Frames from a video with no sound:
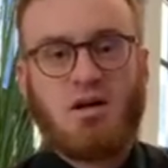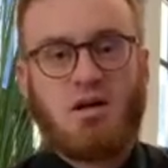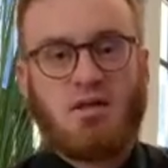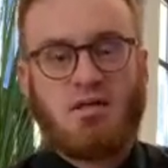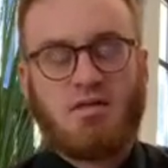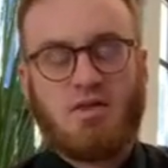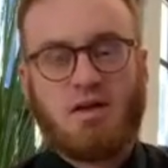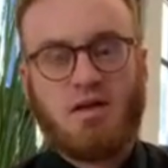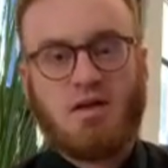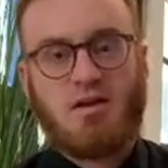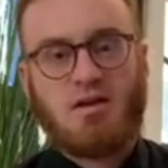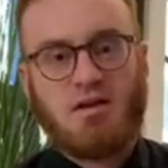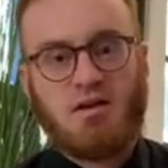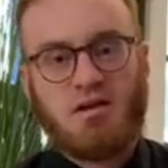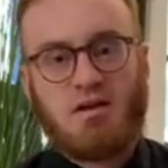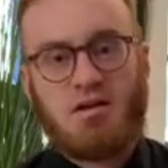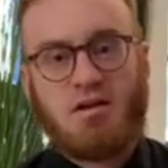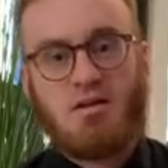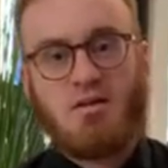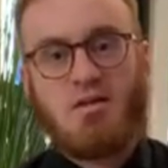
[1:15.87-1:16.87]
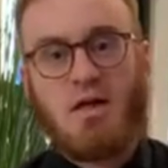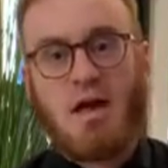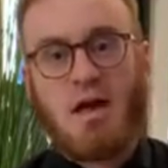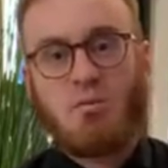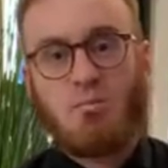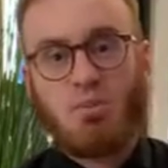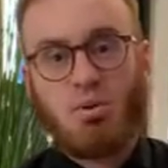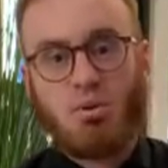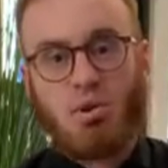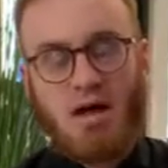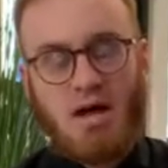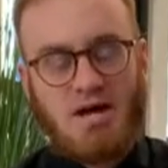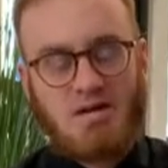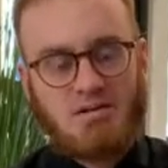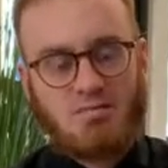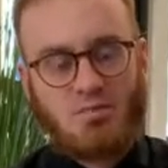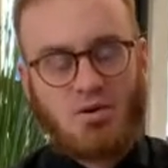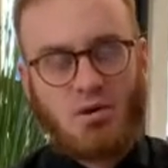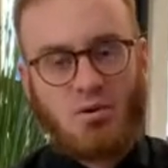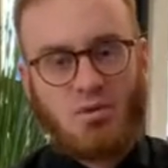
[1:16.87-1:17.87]
Then that
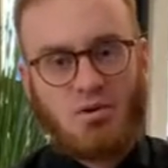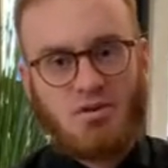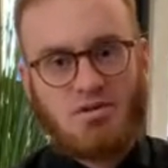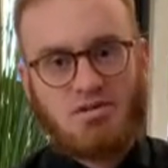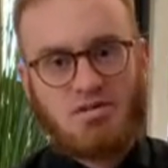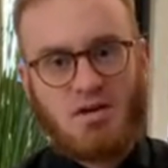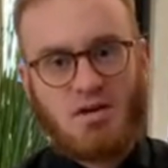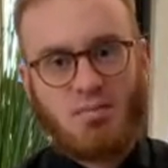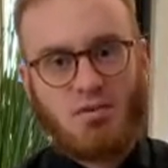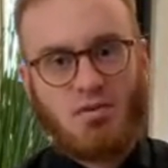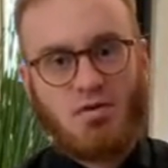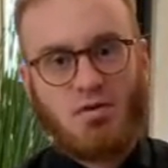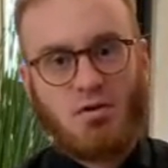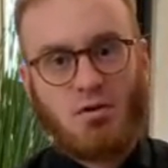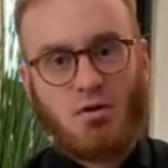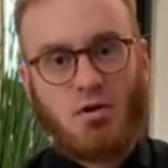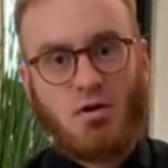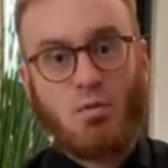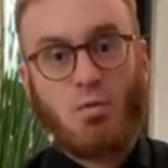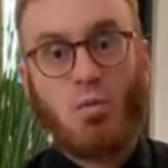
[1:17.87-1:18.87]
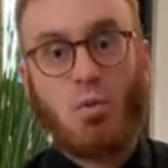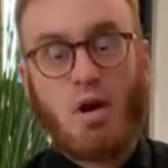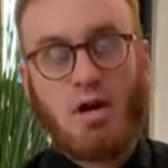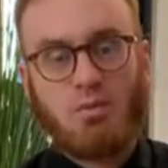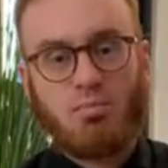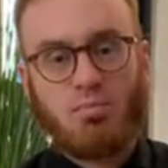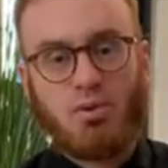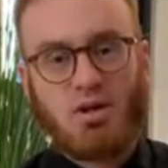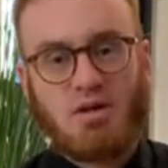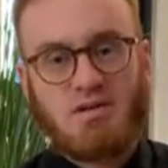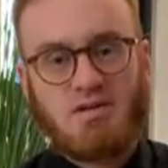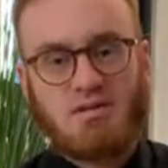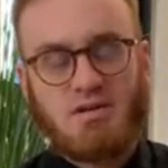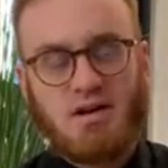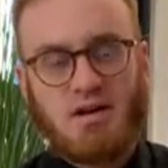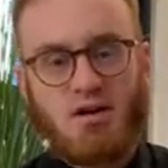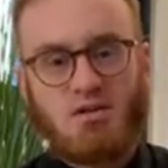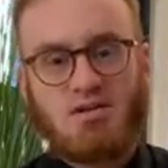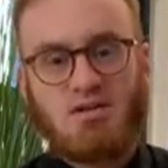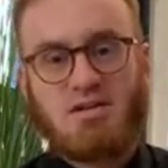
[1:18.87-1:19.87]
plasma with some of the white blood
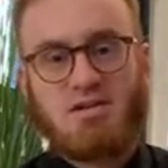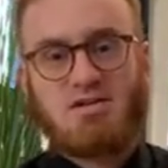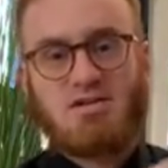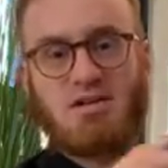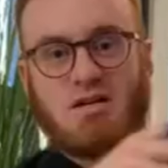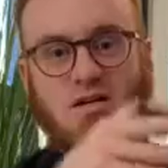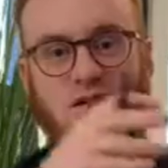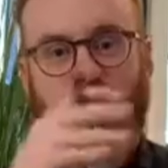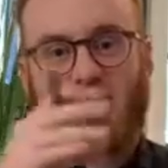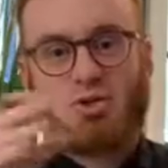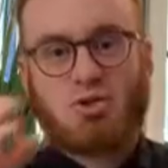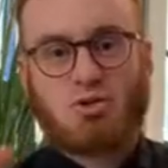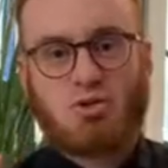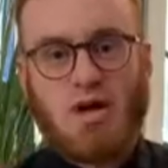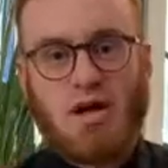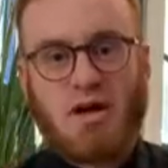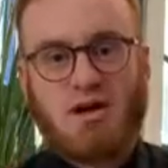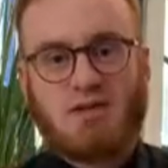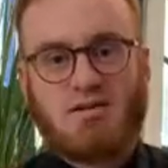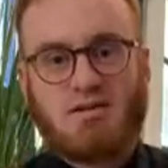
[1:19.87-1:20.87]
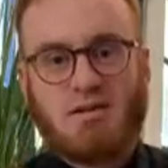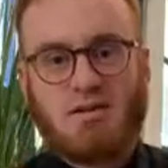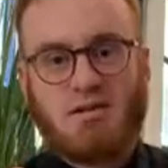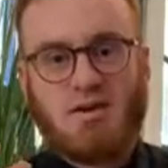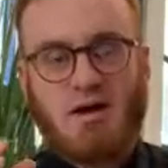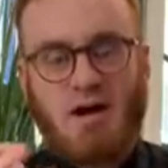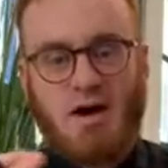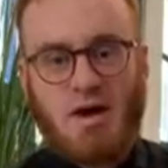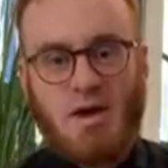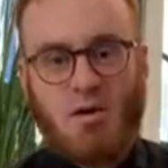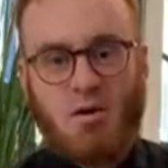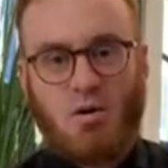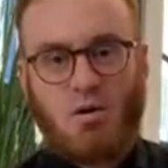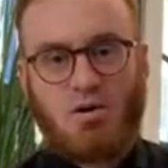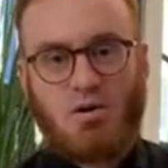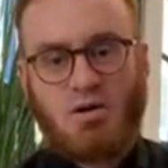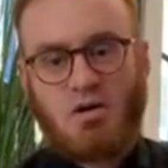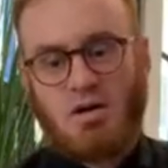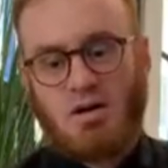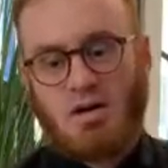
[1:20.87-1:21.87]
cells is extracted
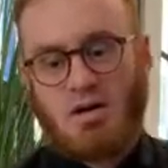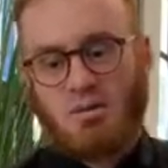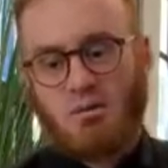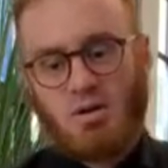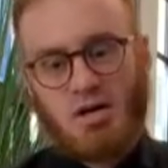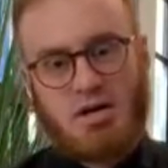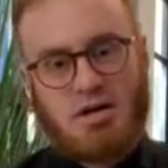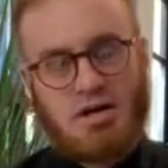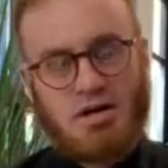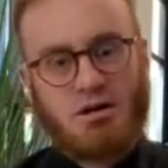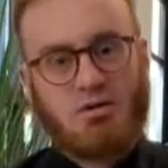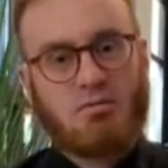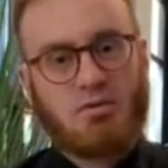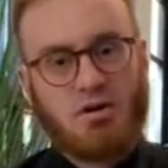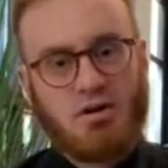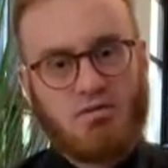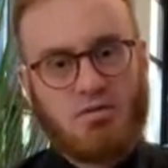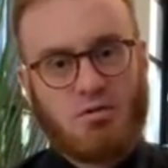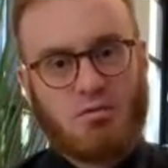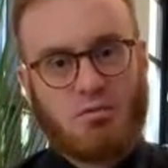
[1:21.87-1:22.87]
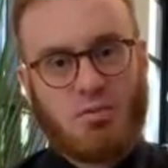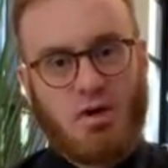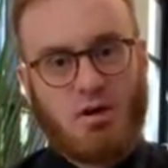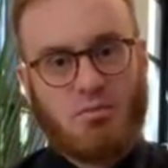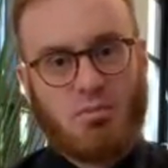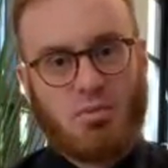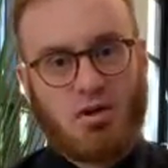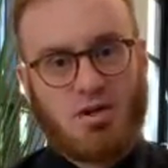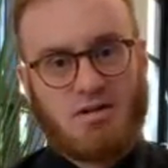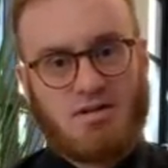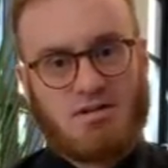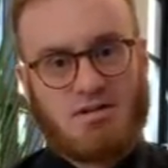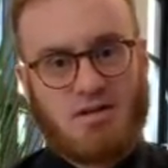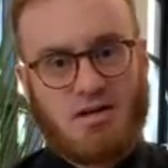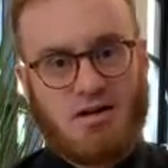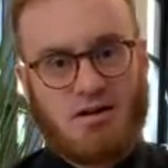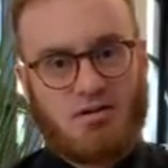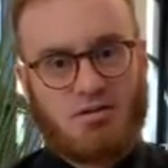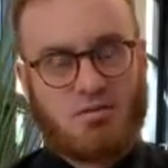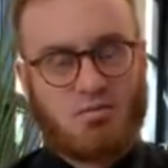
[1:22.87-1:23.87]
out, and we get rid of the red blood
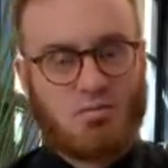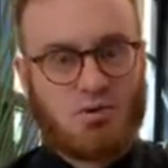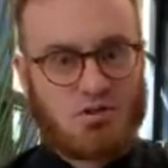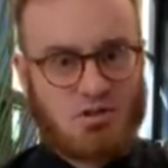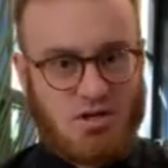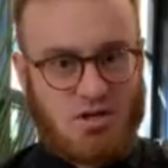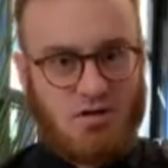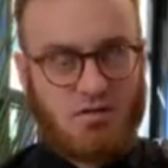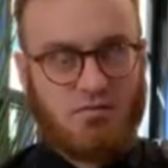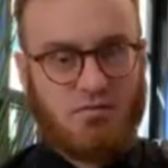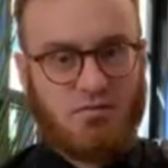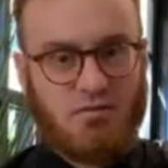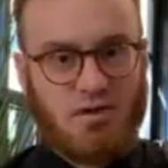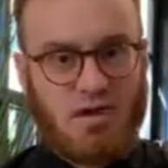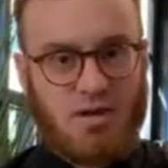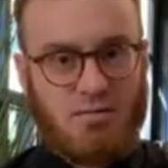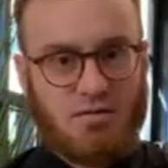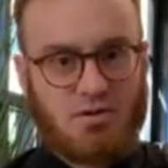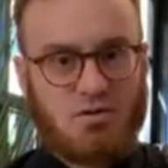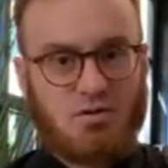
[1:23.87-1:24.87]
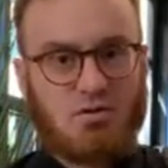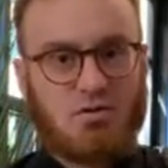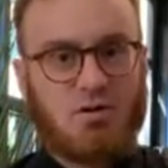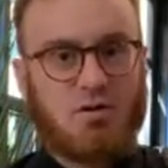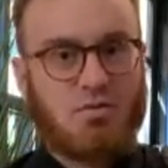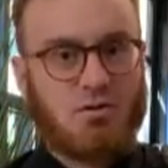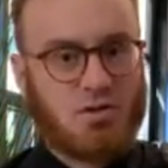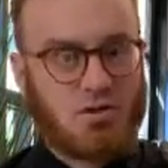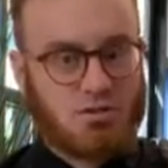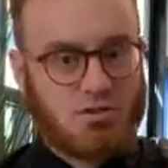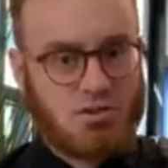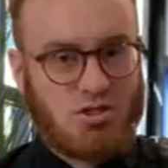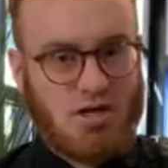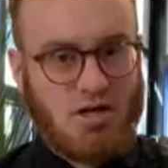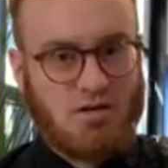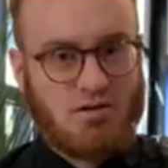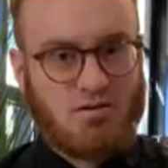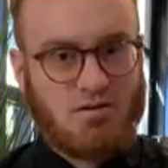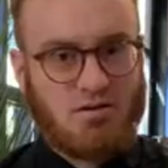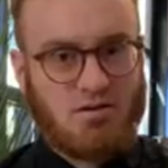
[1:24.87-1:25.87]
cells, which are inflammatory when you
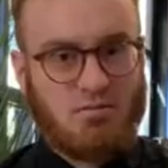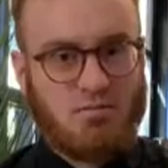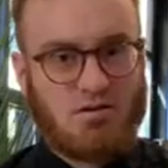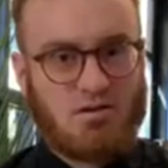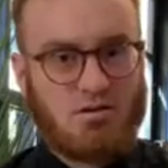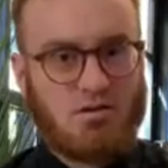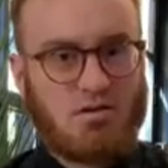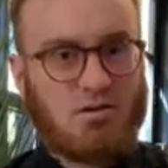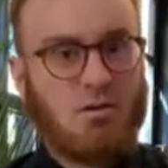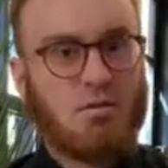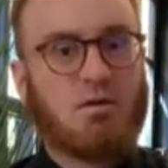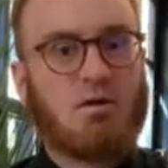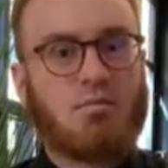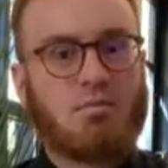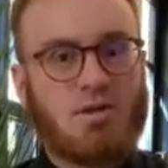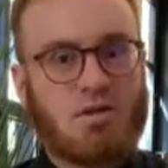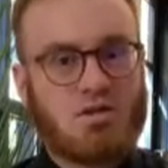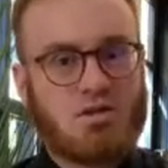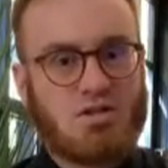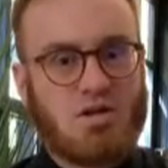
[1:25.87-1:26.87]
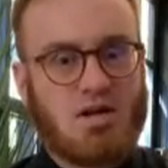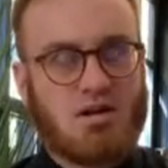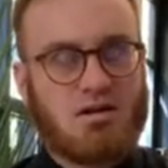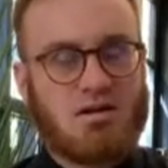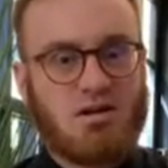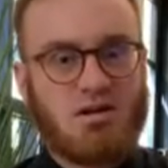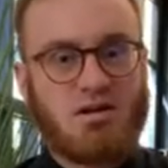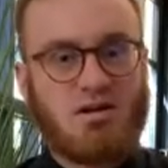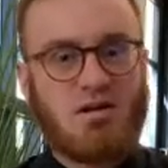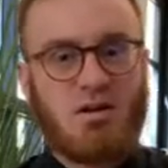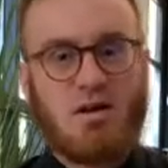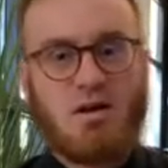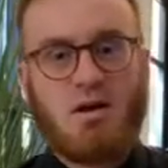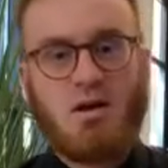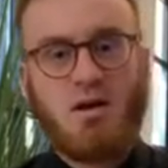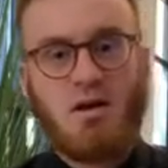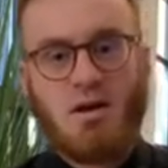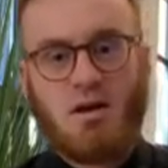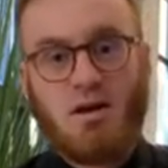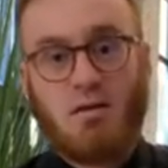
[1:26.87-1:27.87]
inject them. So you don't want to be injecting
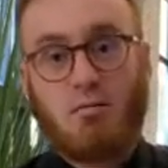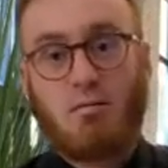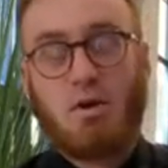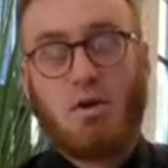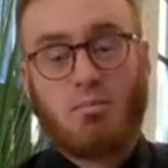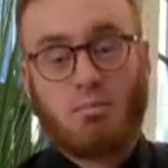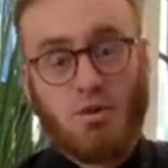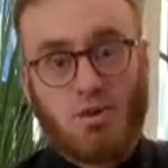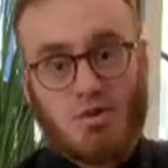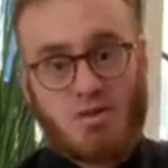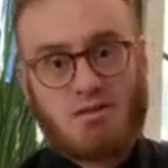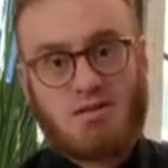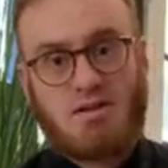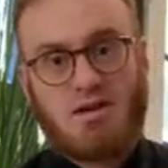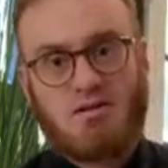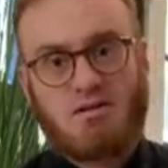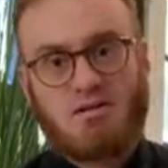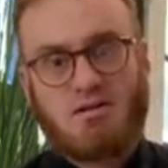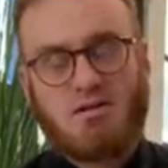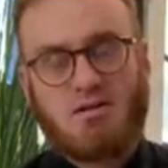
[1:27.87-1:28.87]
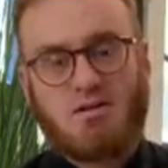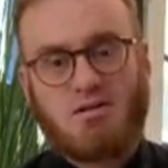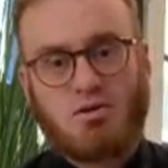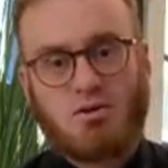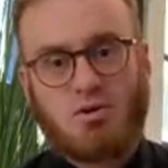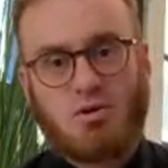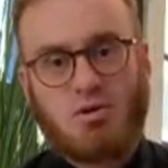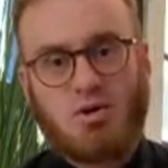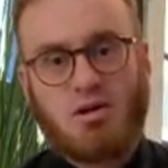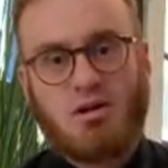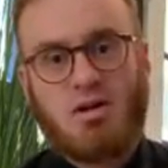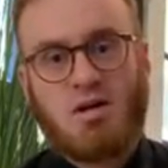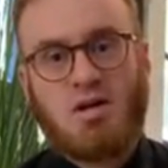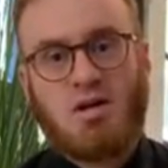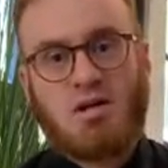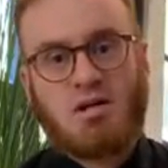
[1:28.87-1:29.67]
red blood cells into the joint.